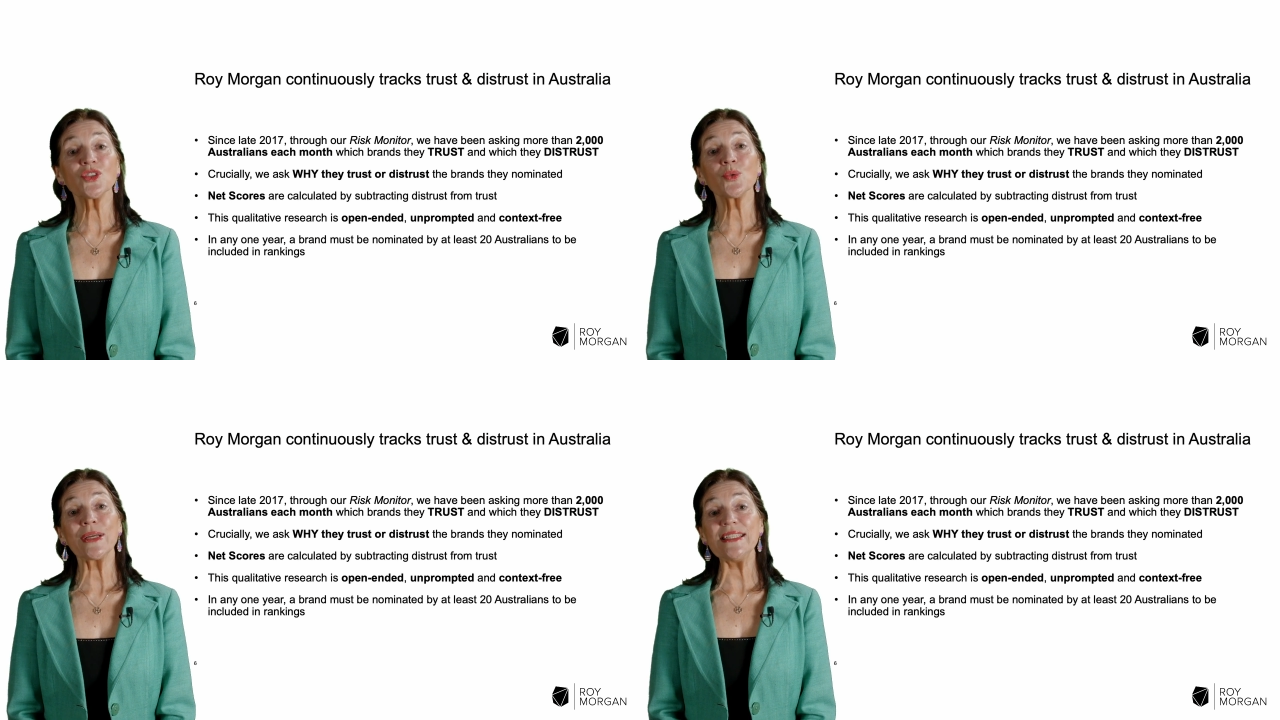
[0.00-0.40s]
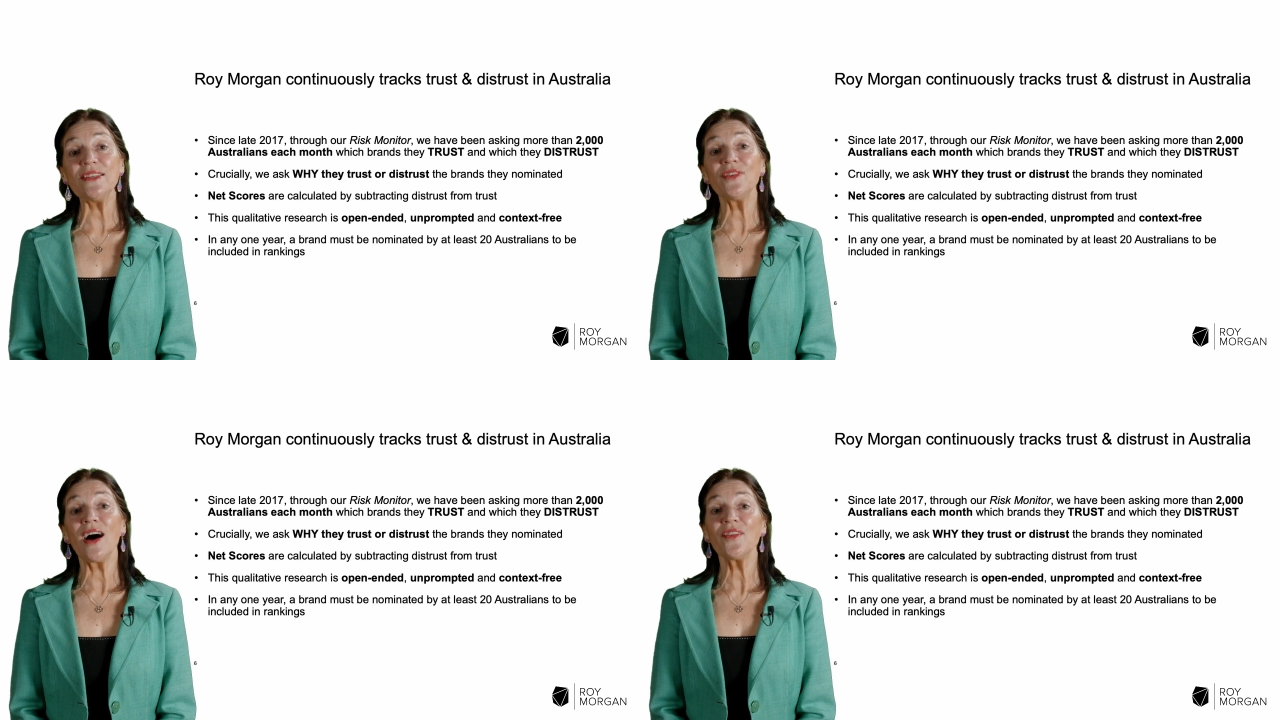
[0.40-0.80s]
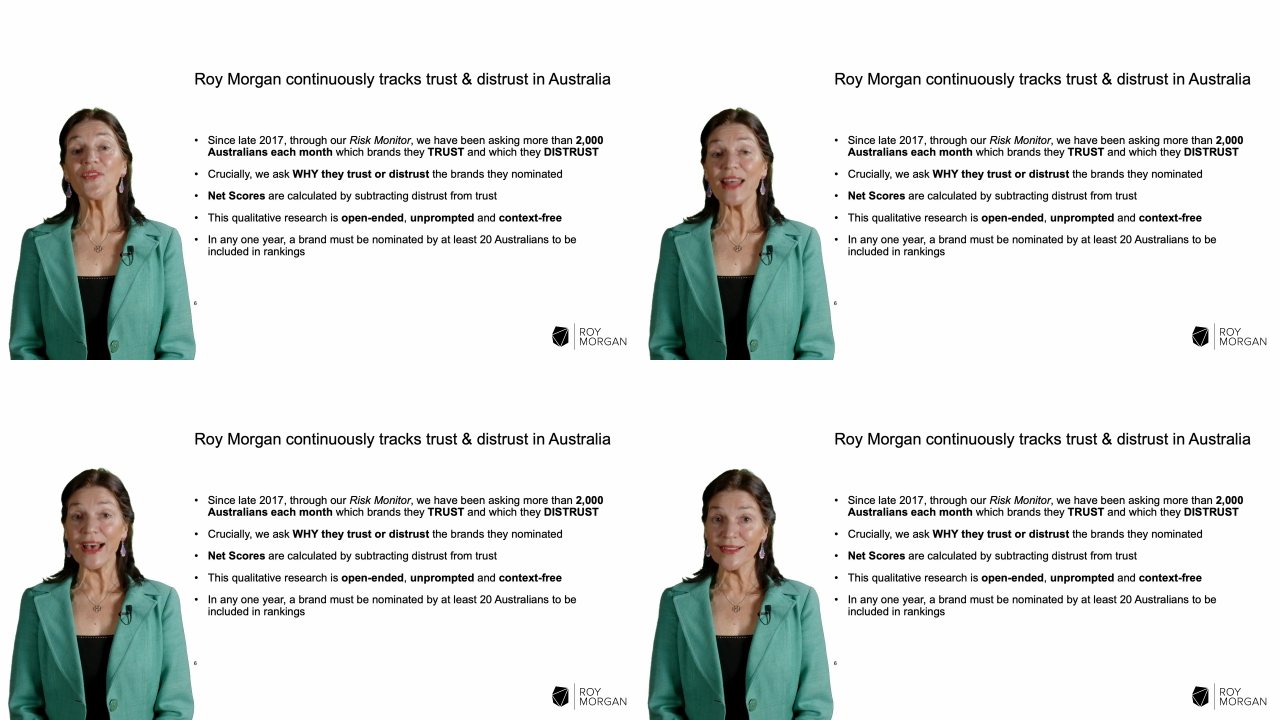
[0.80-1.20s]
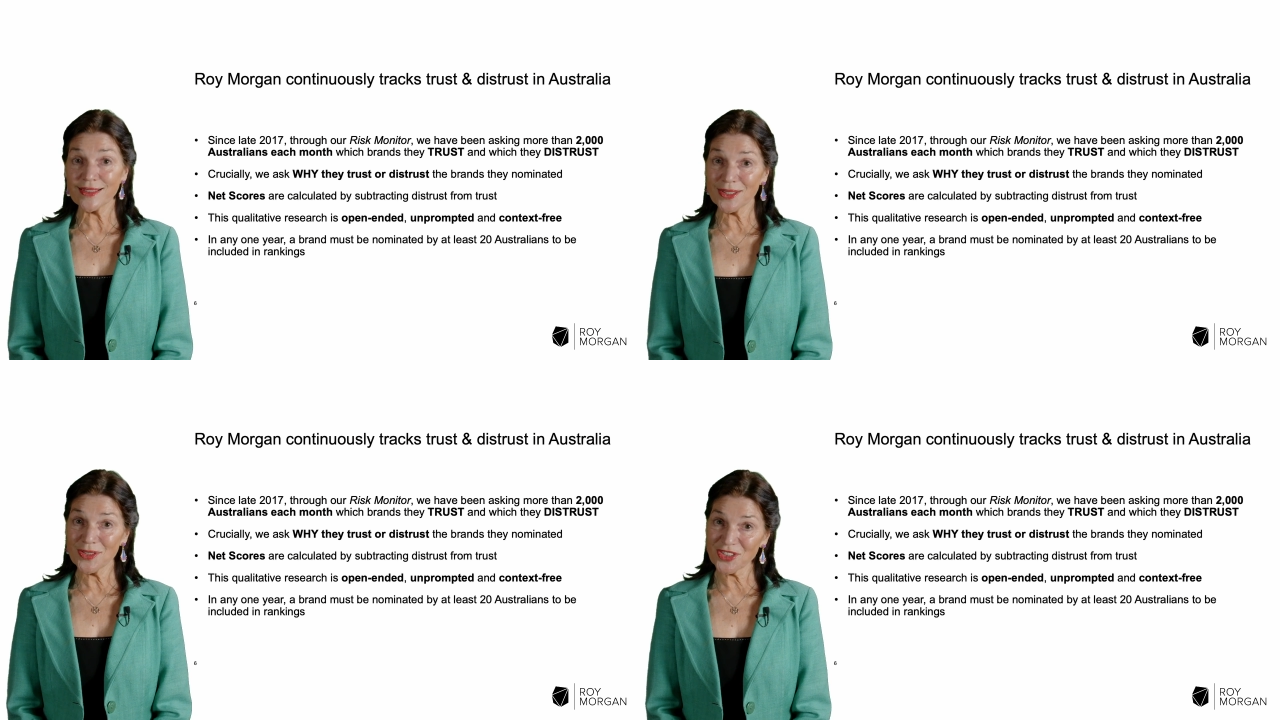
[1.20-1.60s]

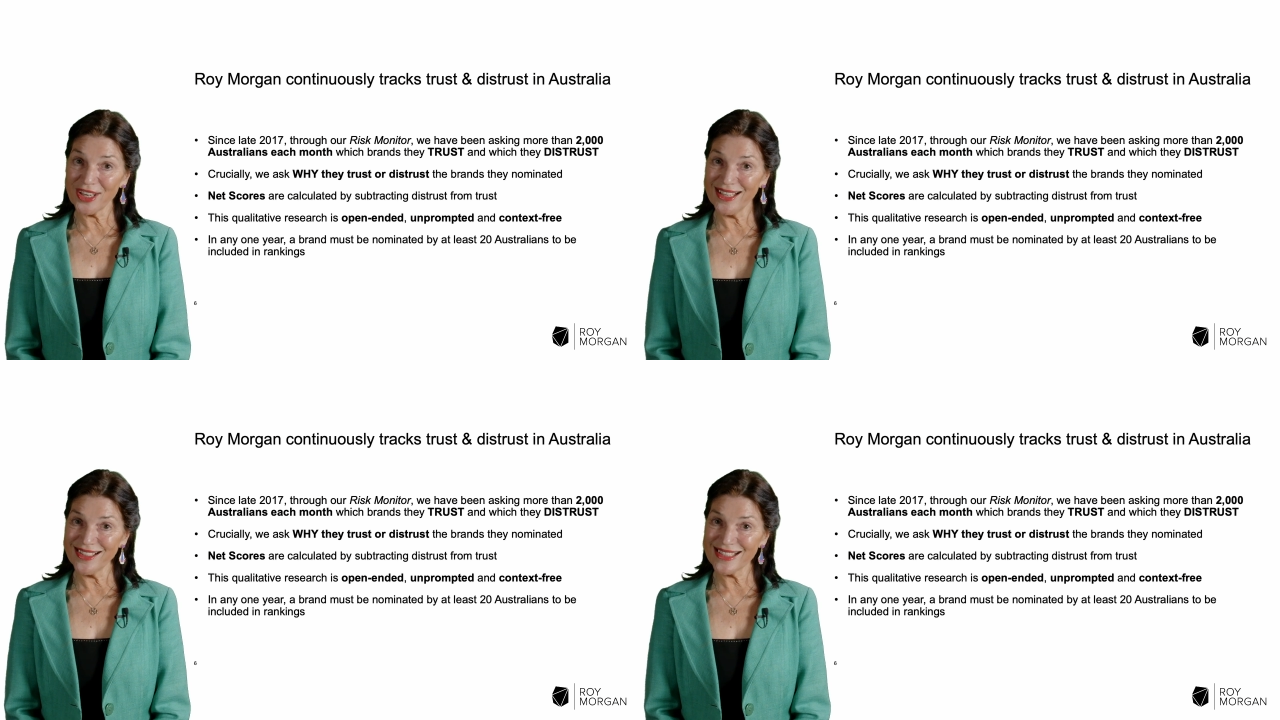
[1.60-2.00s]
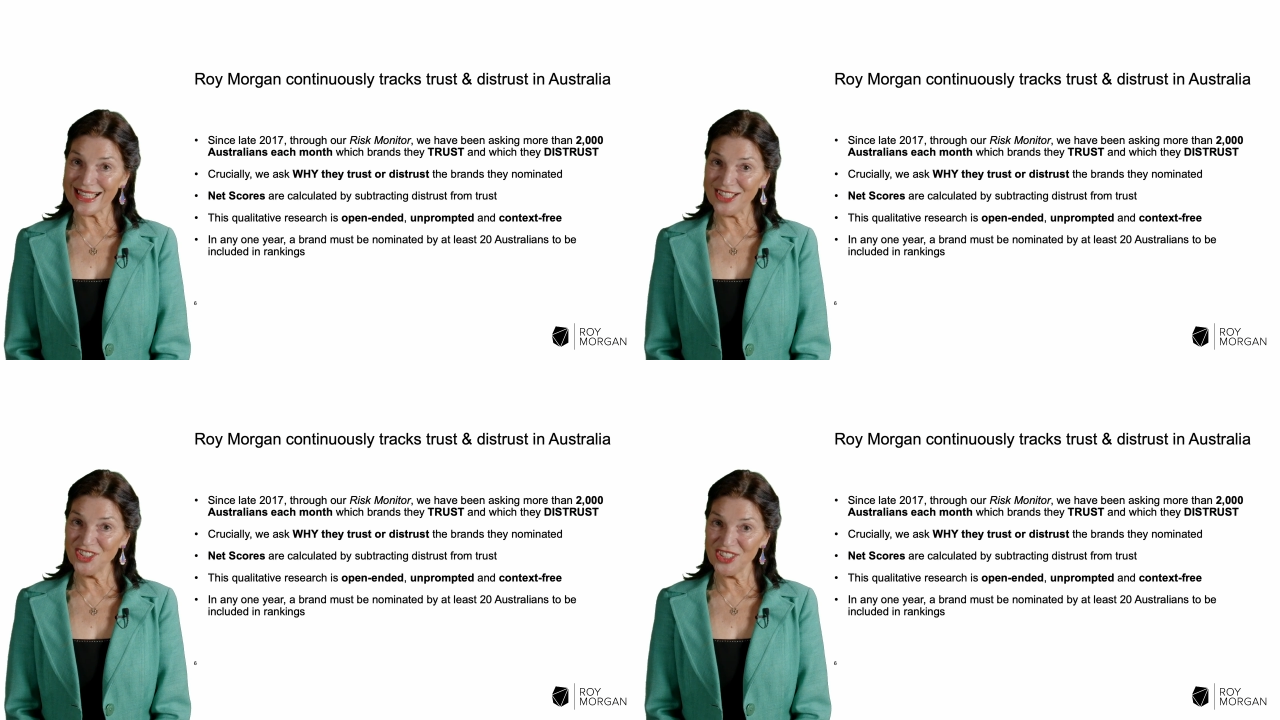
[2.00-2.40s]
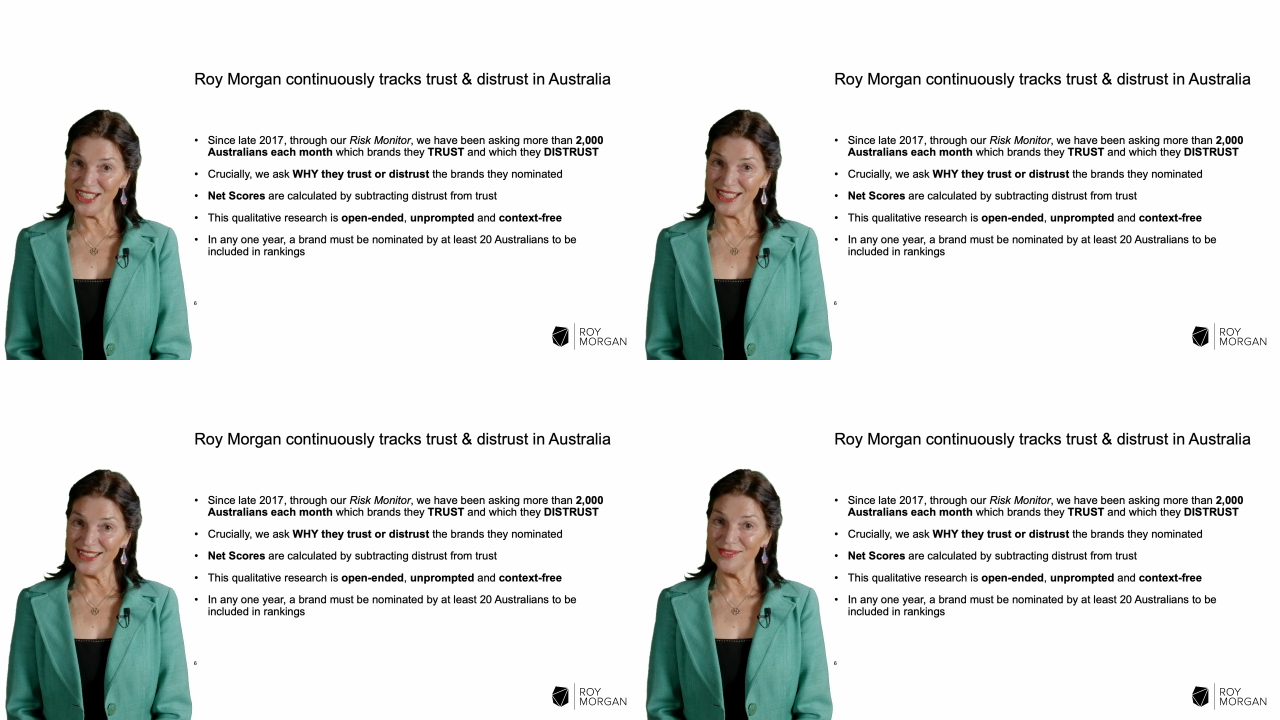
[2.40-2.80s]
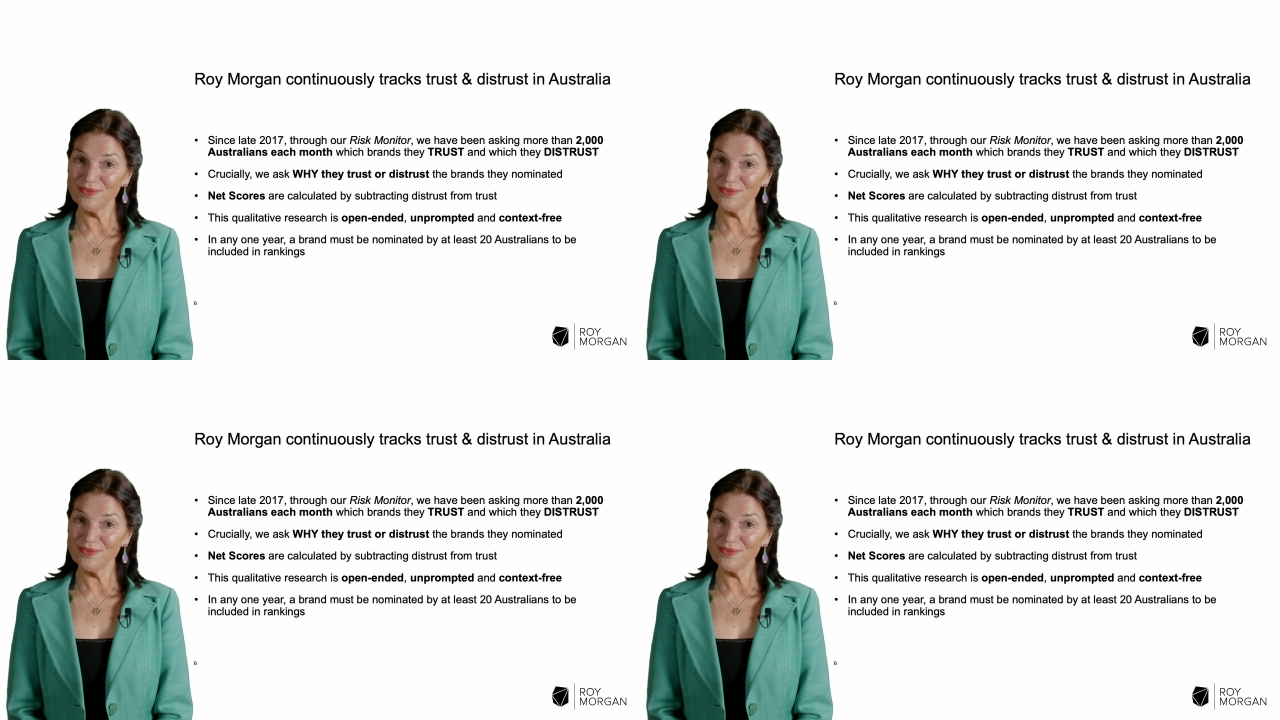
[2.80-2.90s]
25,000 Australians each year.